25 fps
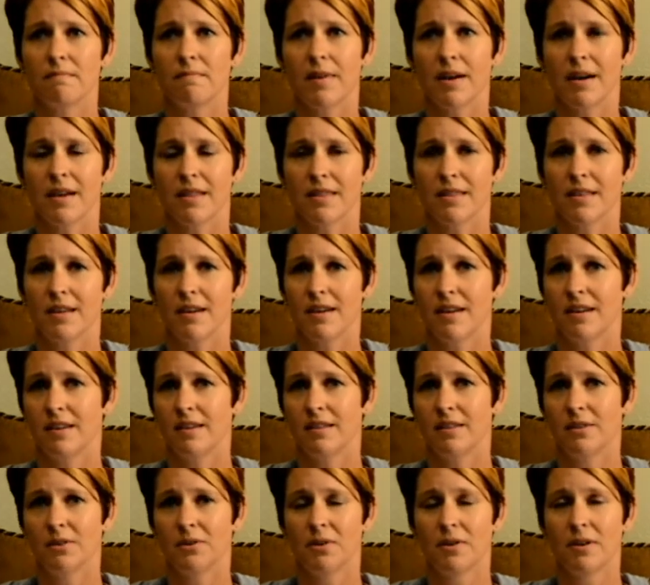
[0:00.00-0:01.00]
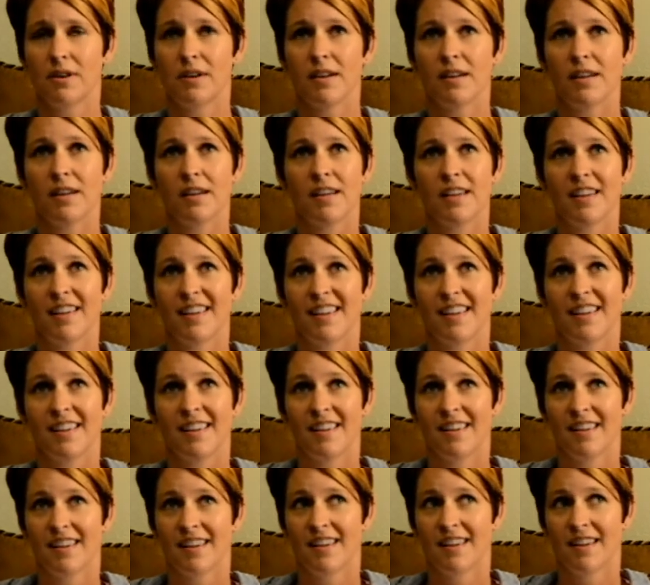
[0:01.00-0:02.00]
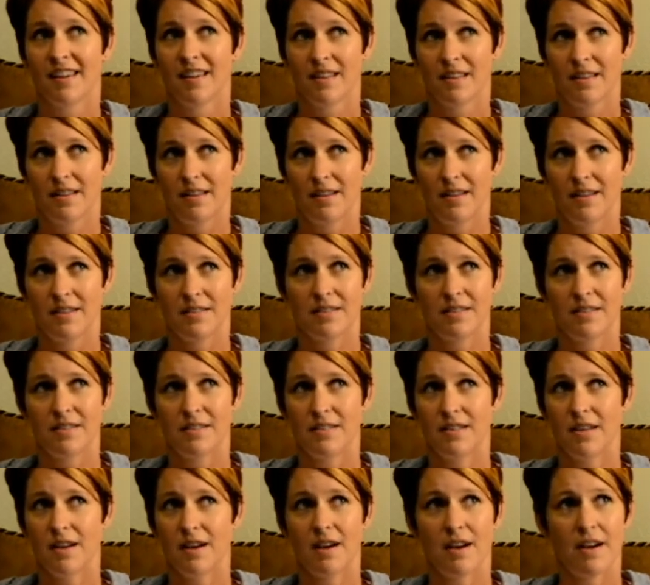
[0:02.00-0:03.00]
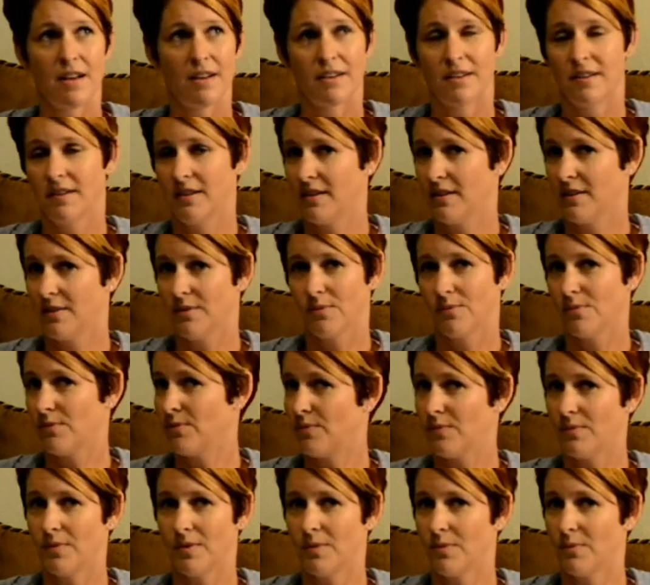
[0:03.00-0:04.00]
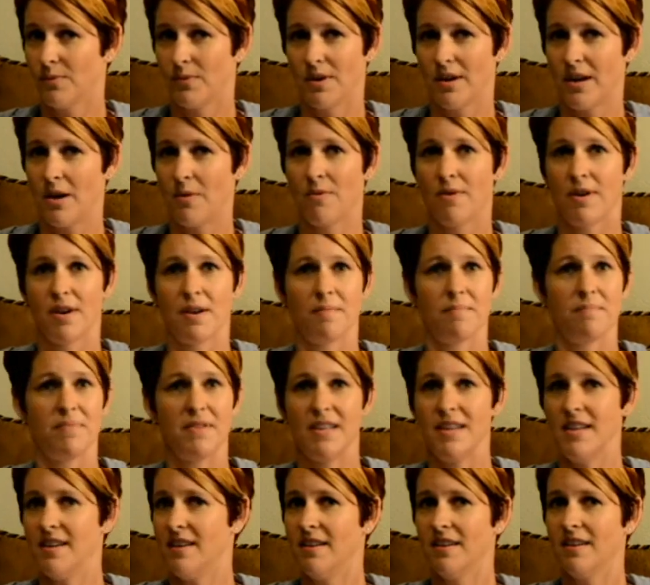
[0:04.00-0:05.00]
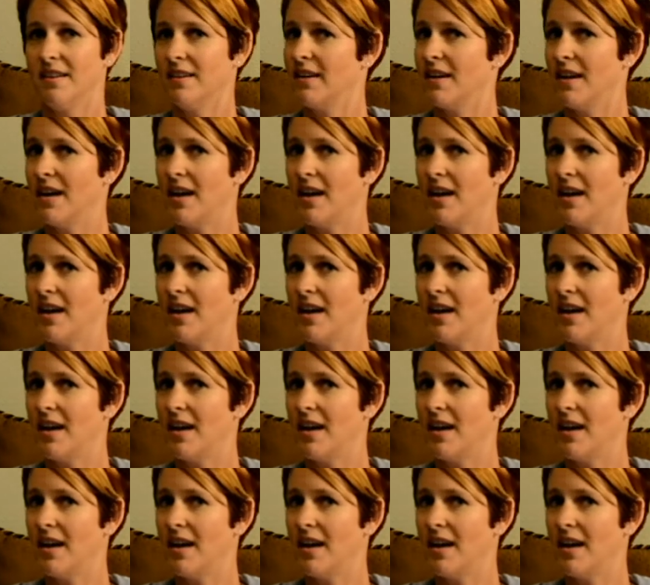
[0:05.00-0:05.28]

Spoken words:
I thought, Lord, this is not what I want to be.